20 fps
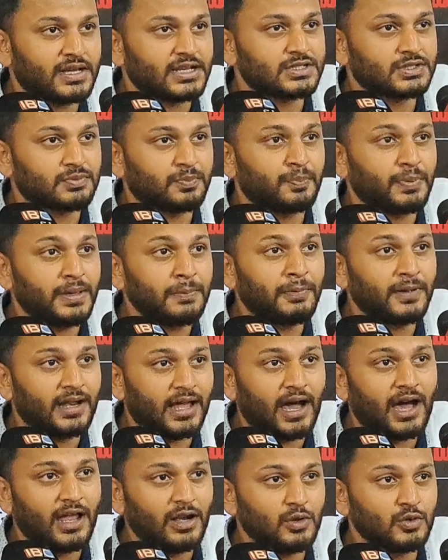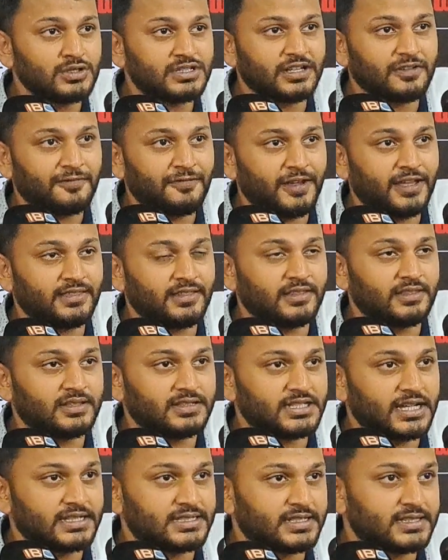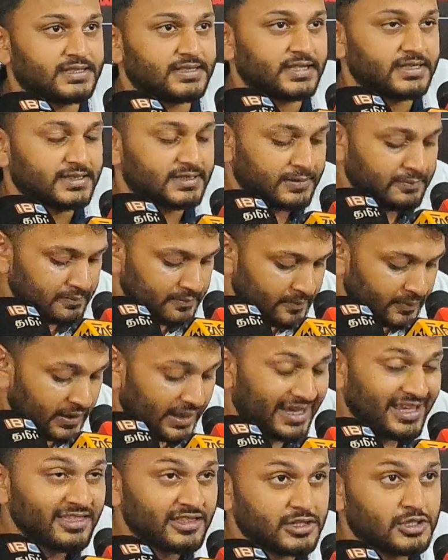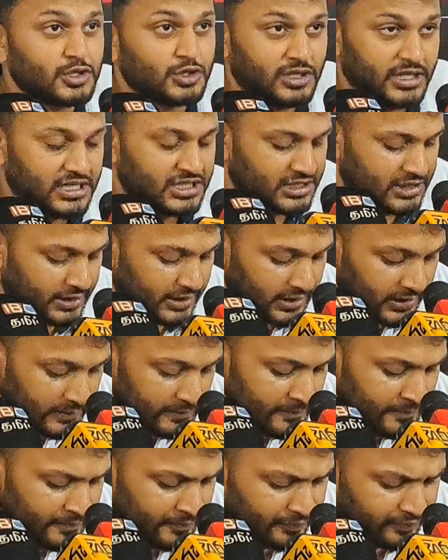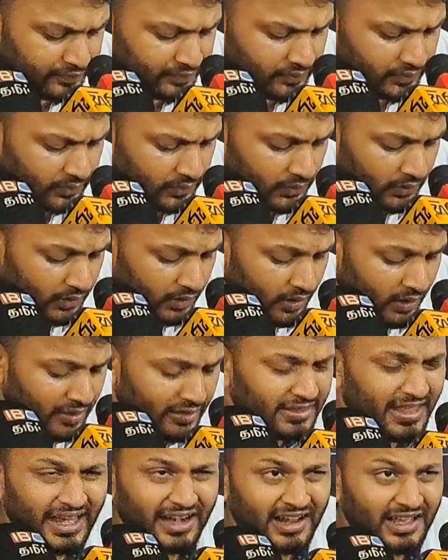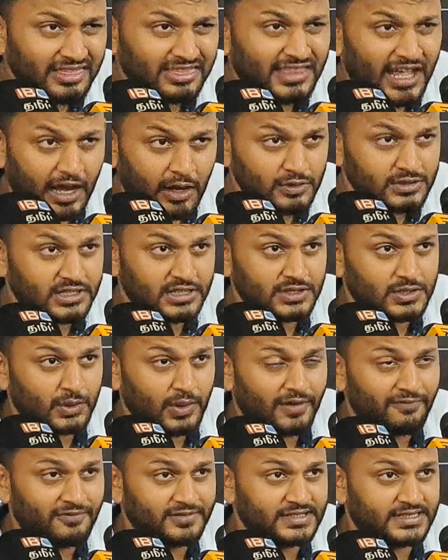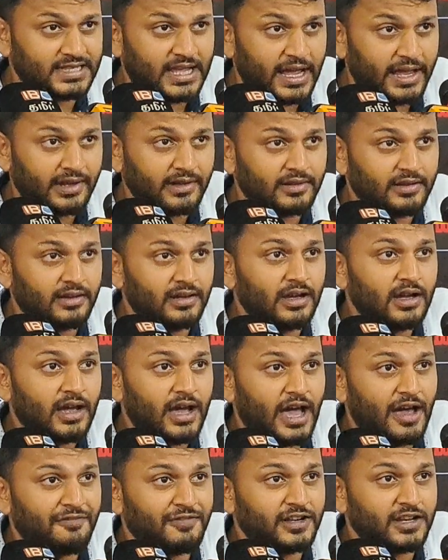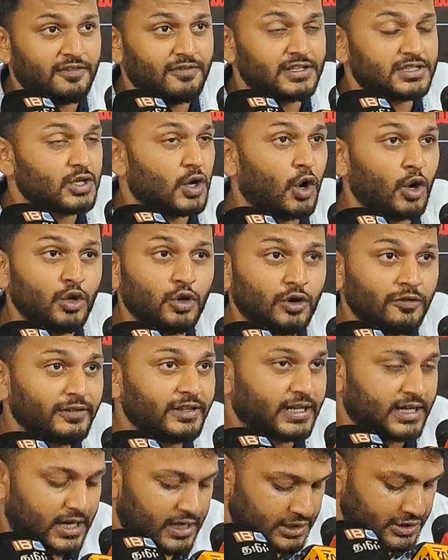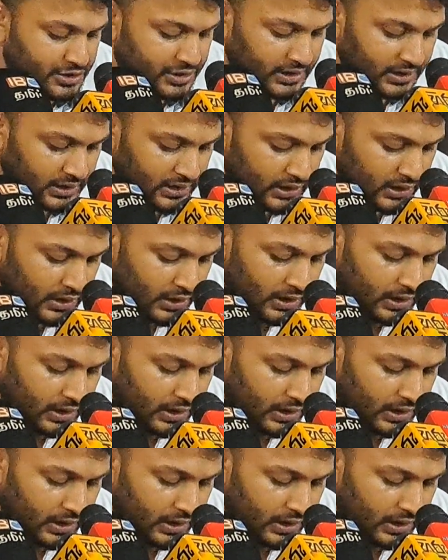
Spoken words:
because people are losing faith in the justice system, in the judiciary, there are thousands who have signed affidavits all over the country